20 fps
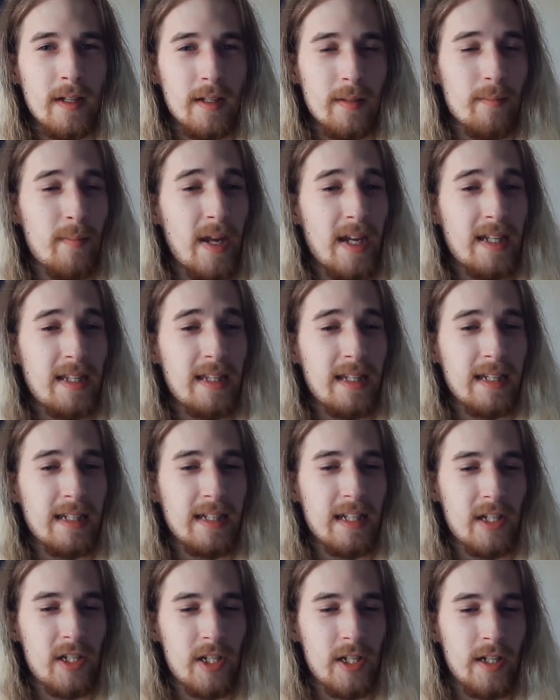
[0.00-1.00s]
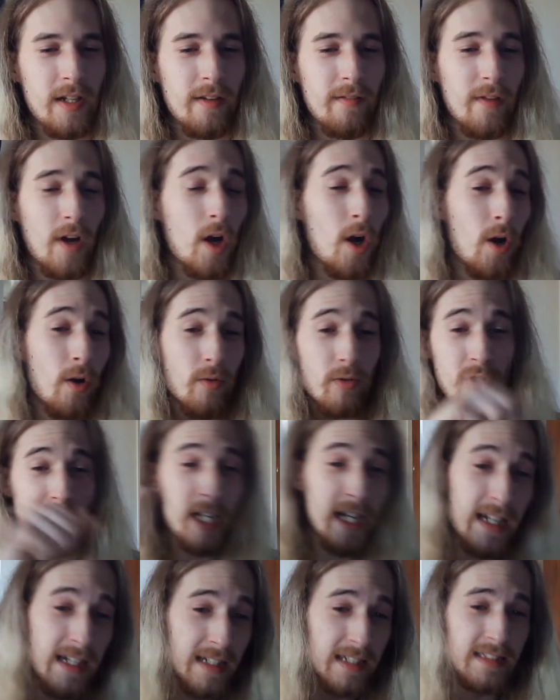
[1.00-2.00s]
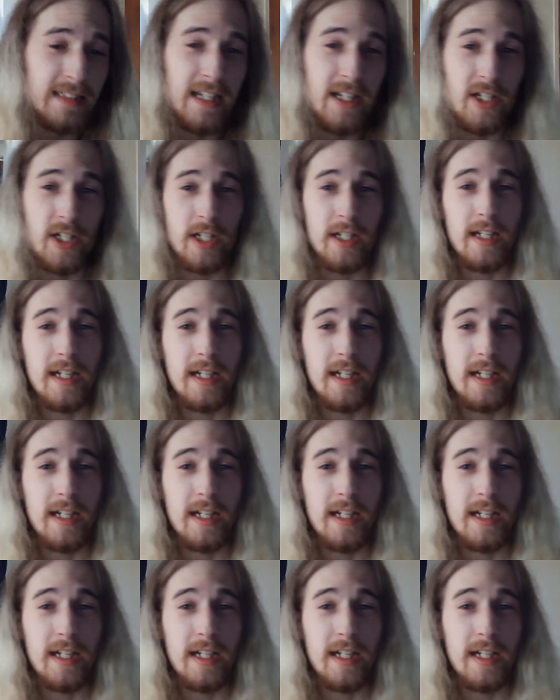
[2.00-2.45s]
make the initiative oh shit decision